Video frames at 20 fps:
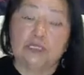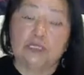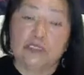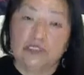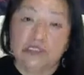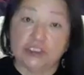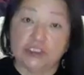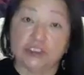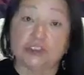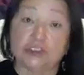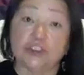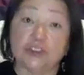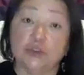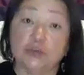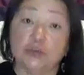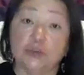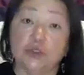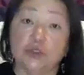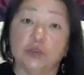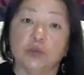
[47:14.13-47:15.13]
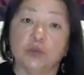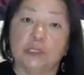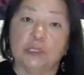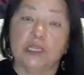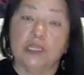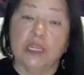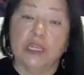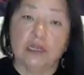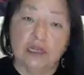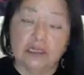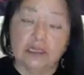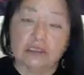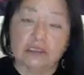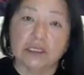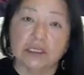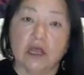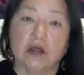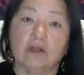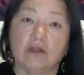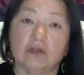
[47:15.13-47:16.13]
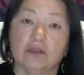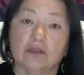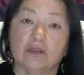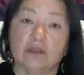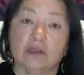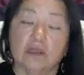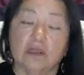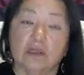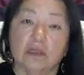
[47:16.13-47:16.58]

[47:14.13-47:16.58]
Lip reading: needs to do to regain its health.